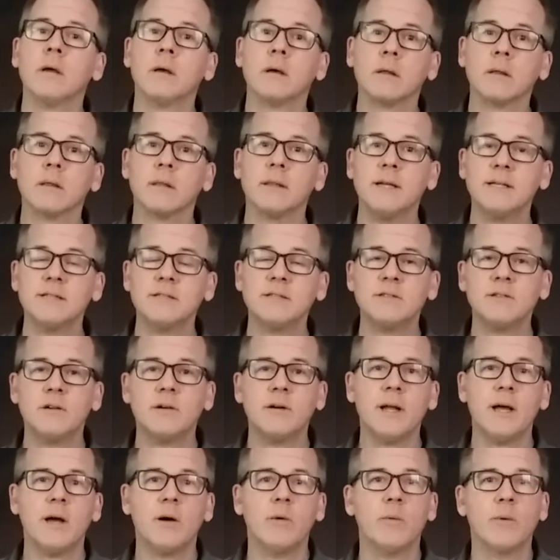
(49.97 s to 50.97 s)
let's start
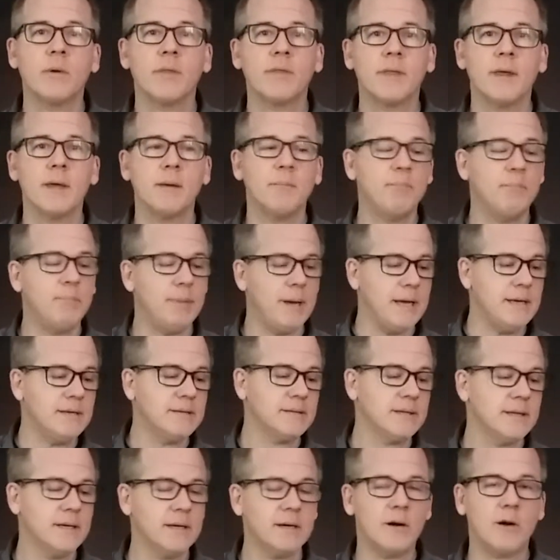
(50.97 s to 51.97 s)
out with a
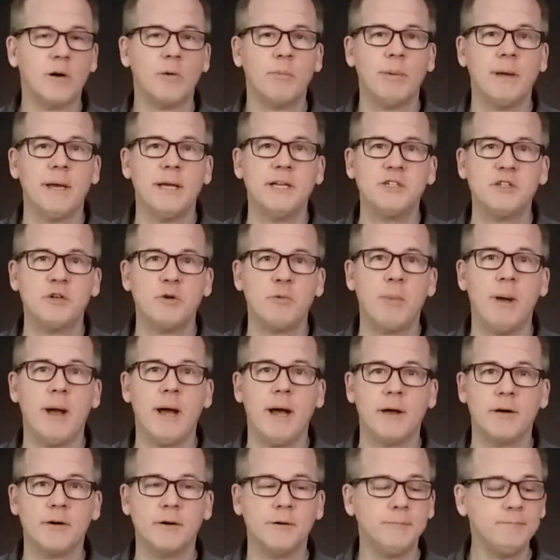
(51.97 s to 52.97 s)
basic arpeggio
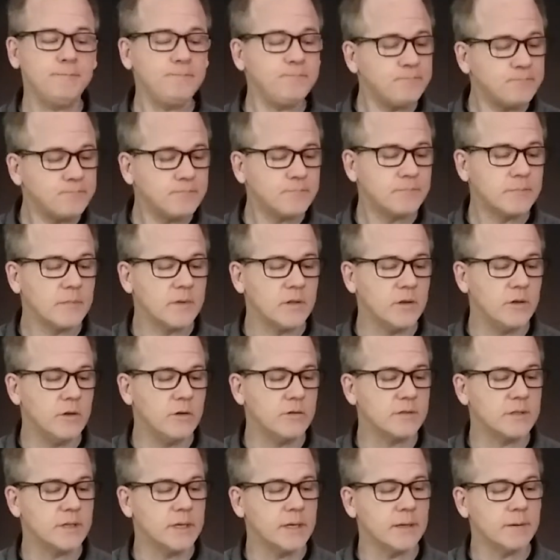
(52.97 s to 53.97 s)
pattern
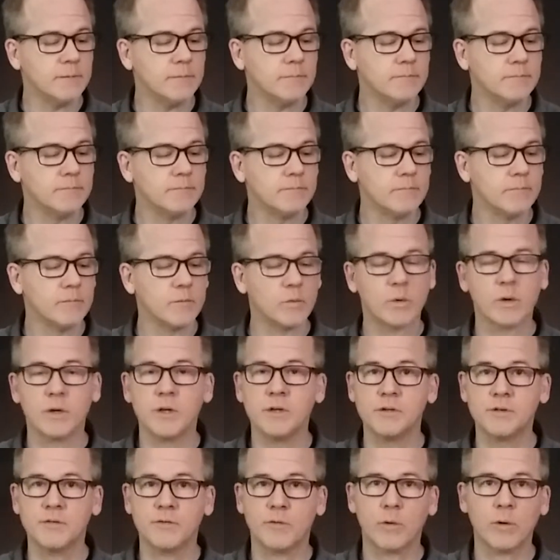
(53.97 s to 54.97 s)
using, I'm going to
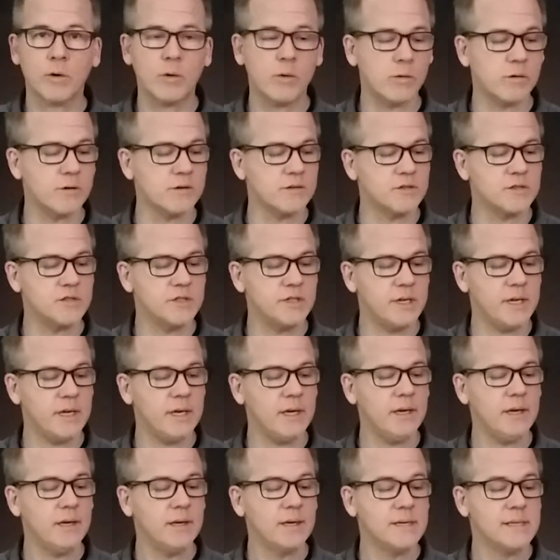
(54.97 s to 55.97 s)
use four chords, G,
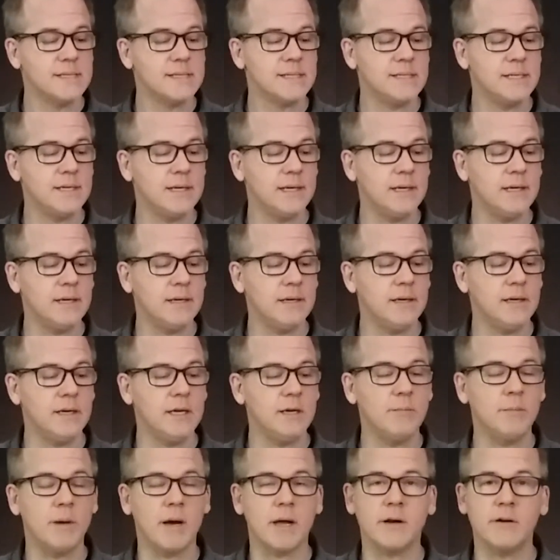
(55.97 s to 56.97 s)
D, E
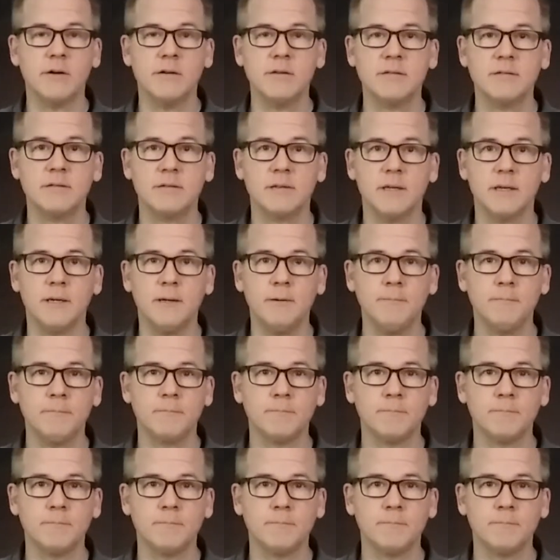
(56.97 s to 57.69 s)
minor, and C.